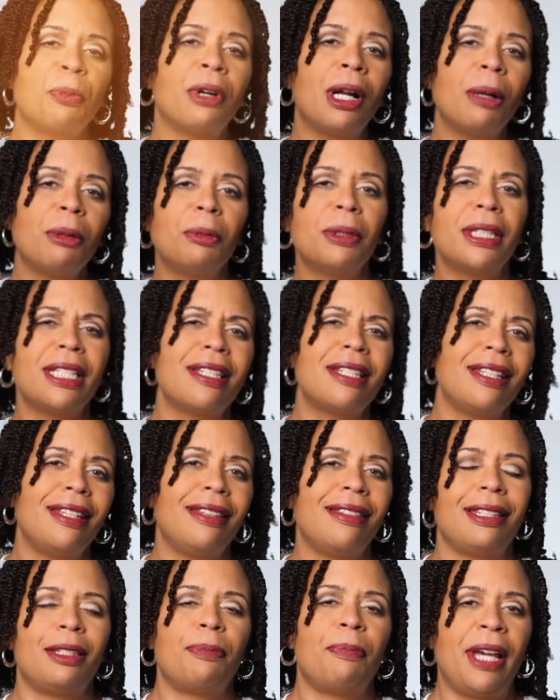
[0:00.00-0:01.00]
probably seen
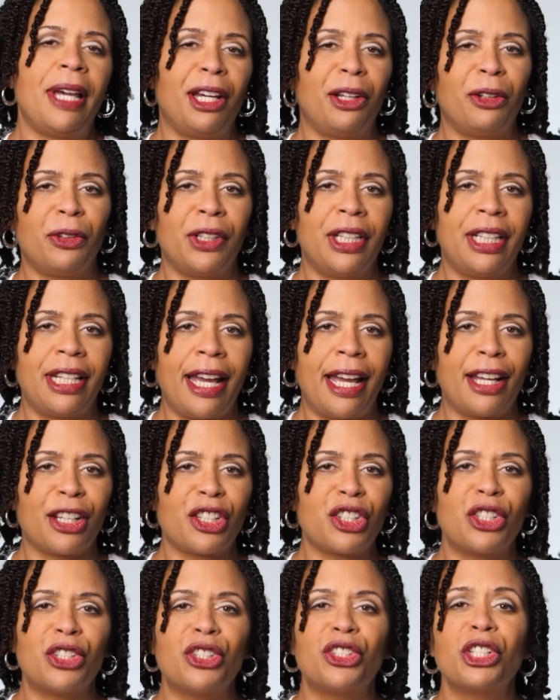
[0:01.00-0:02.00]
this pattern in
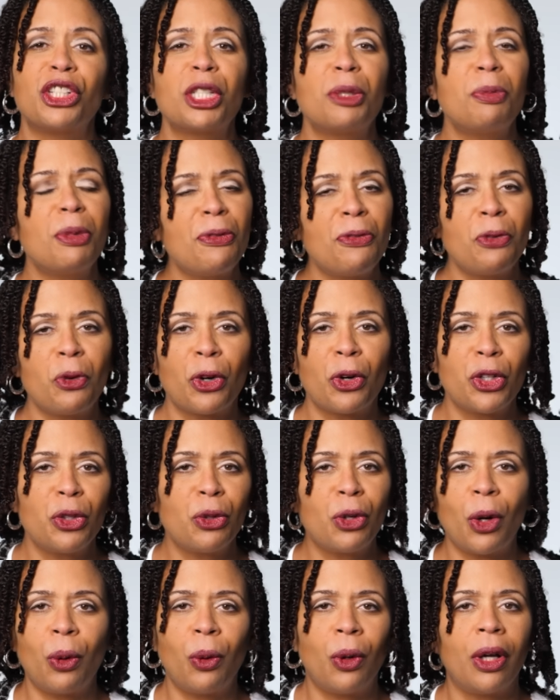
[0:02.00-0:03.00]
action just before you
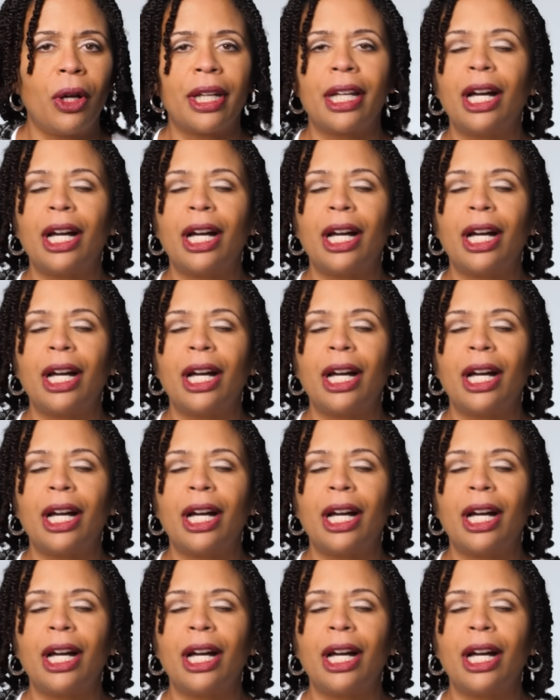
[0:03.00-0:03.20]
go on